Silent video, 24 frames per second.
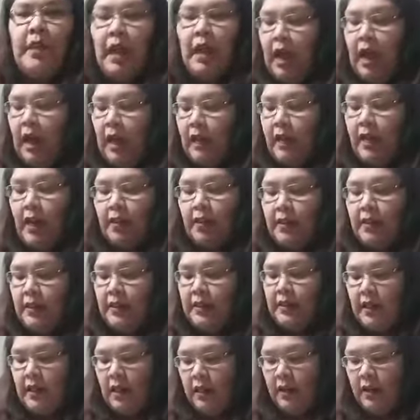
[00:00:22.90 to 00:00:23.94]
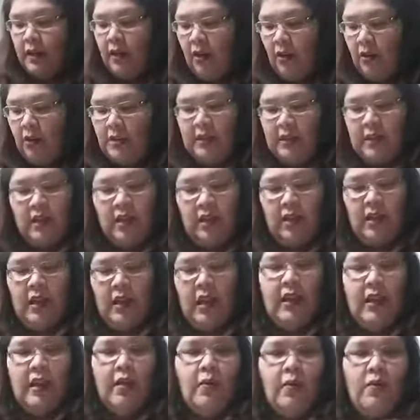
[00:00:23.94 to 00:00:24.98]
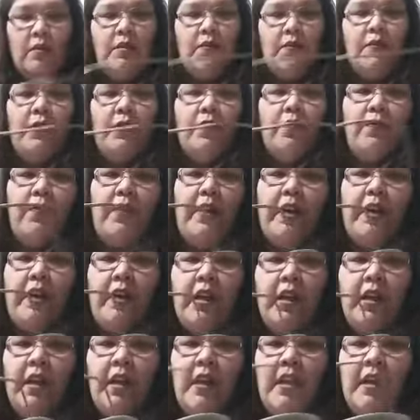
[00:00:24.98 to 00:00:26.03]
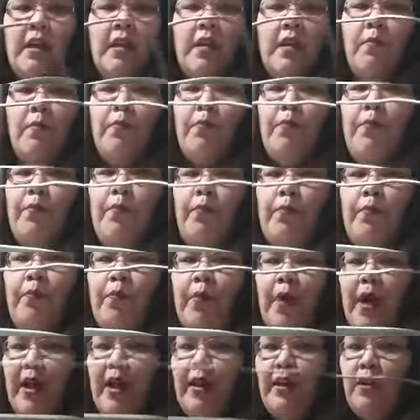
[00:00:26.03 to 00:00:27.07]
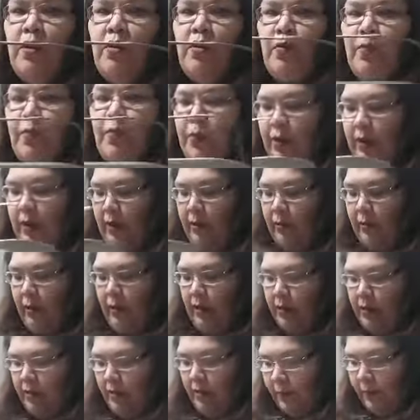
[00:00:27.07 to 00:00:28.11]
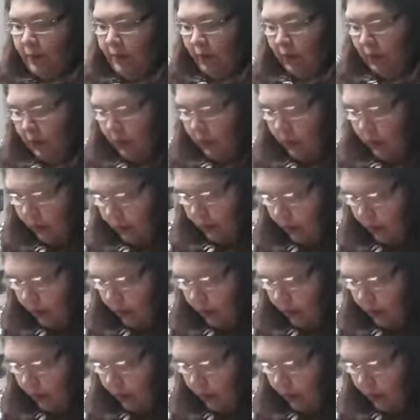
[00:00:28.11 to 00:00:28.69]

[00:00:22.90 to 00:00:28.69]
got this at a yard sale and it was for free, brand new pretty much. I mean,